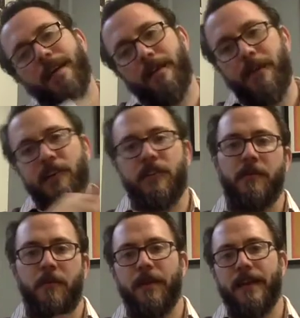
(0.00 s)
Eventually,
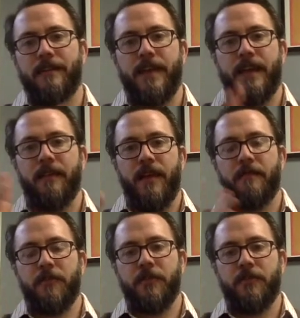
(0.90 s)
when we get to the end of
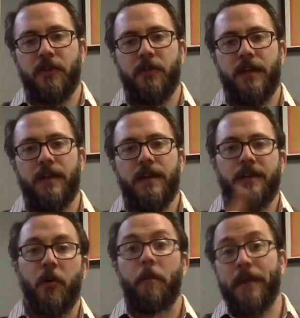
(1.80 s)
that first unit,
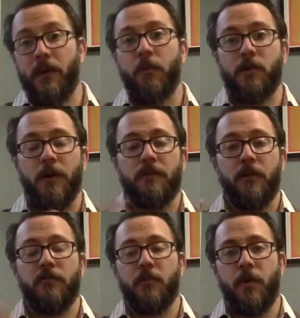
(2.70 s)
you'll pick which one of
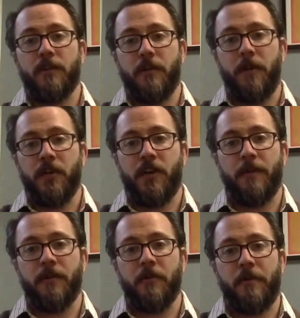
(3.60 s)
those you want to punch up
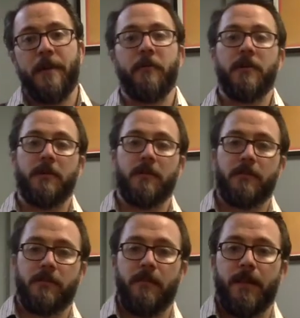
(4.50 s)
into a paper, and you'll
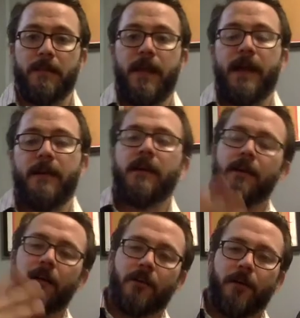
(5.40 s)
submit that.
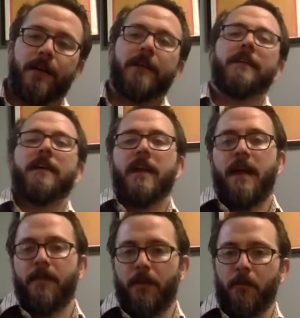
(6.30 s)
I'll grade it,
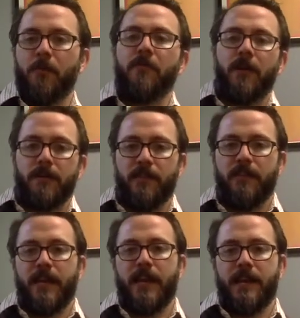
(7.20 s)
and then we'll move on to the
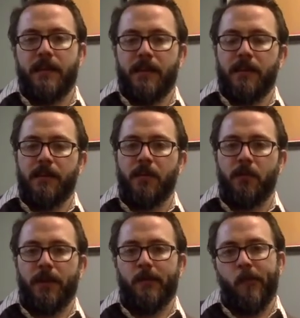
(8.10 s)
second
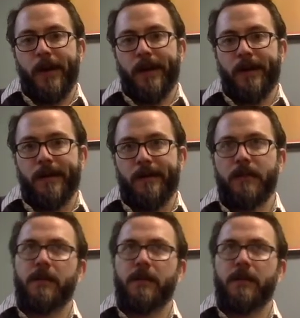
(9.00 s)
unit, where we'll